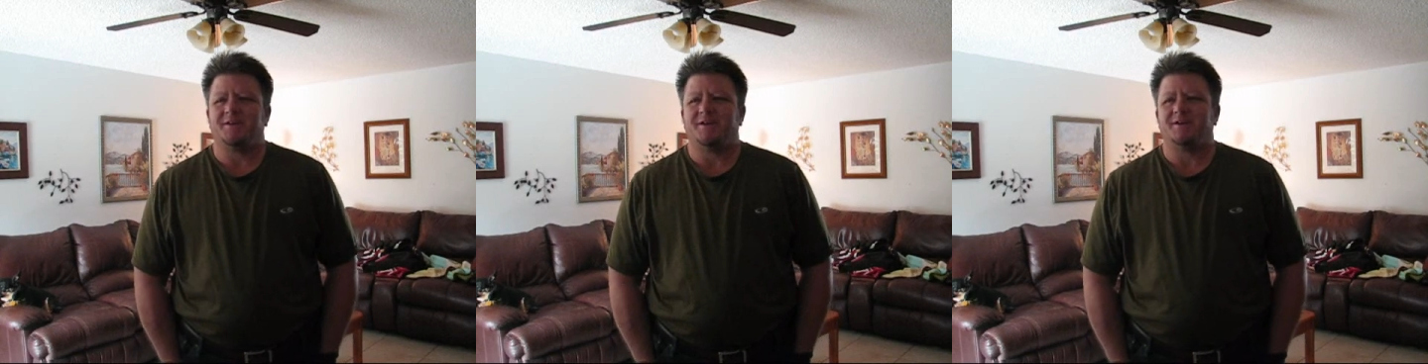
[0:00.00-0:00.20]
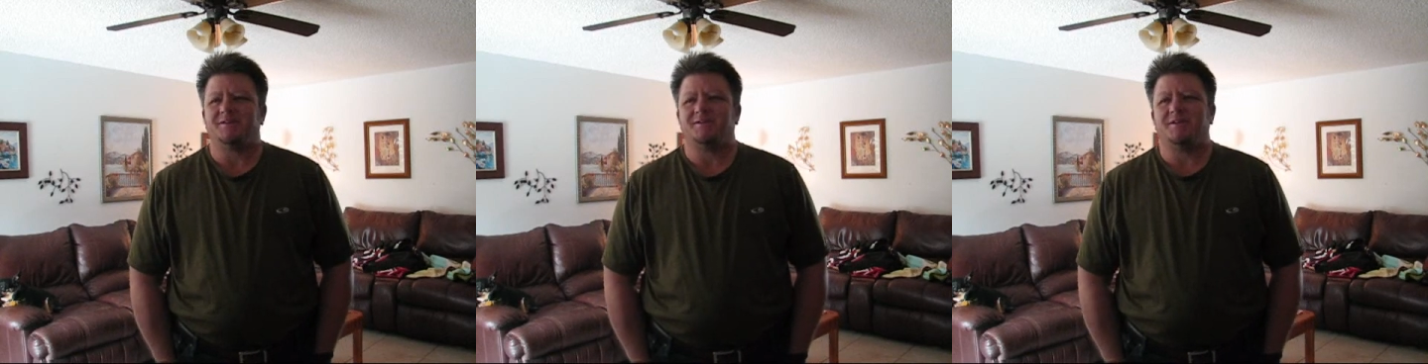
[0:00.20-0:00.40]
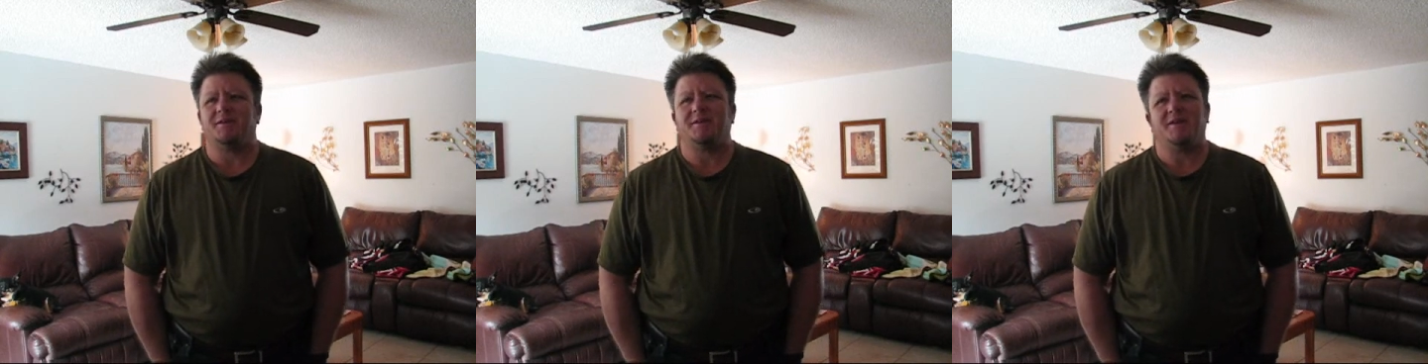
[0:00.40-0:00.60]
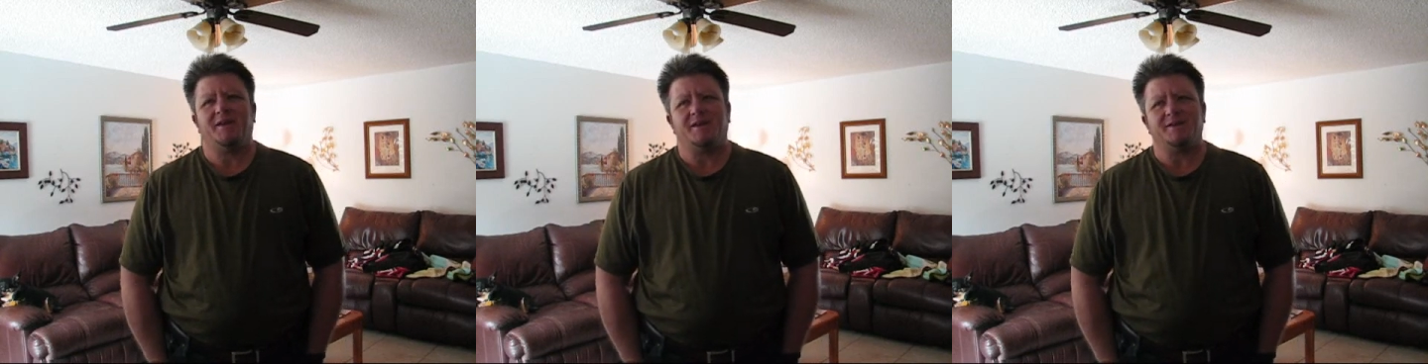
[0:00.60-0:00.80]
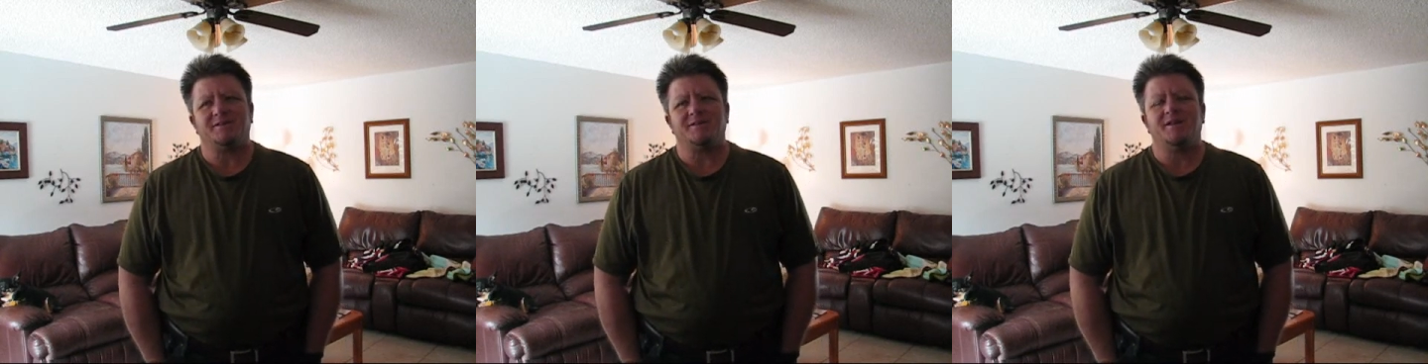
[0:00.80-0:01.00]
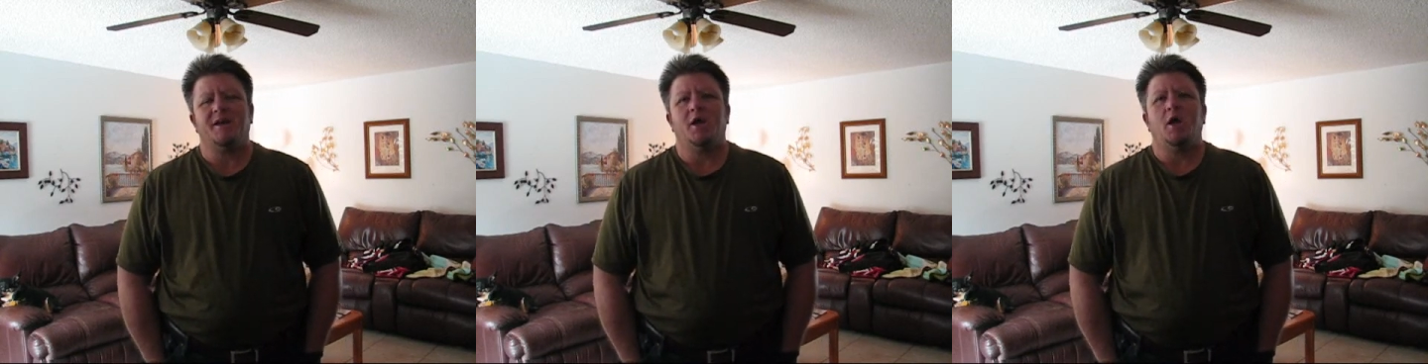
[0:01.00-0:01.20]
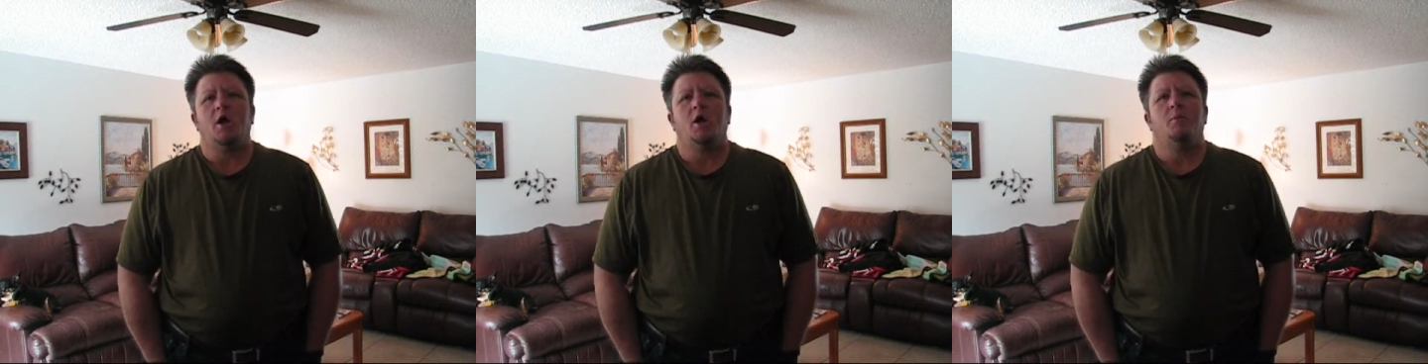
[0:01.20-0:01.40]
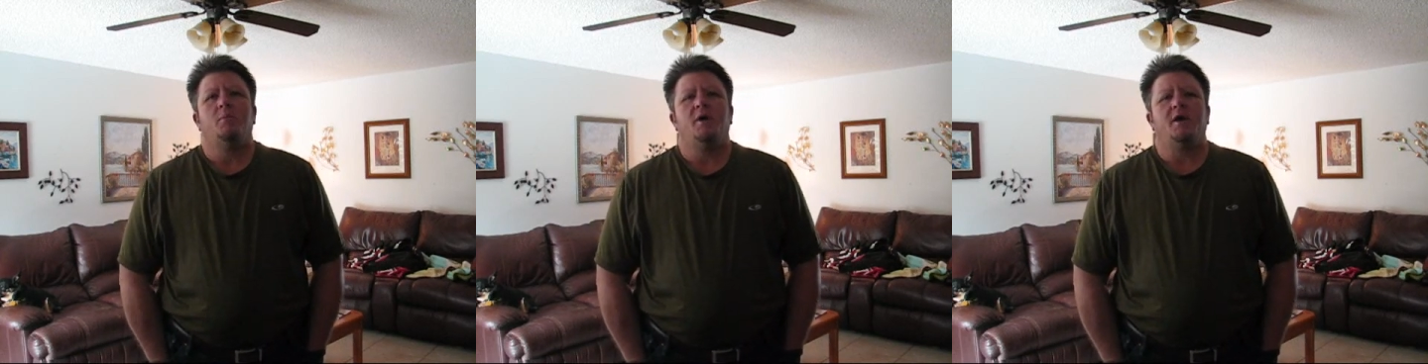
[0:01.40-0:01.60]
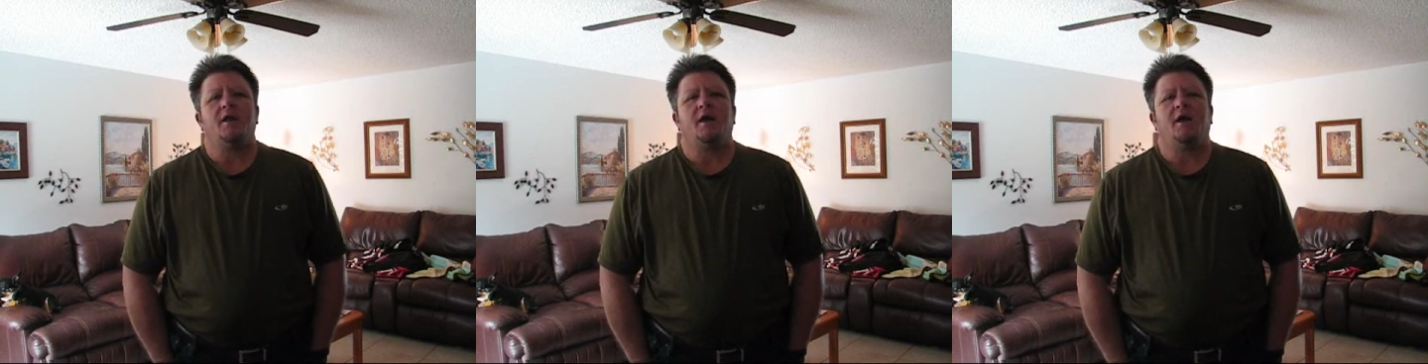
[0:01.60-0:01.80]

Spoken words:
And I said, yes, but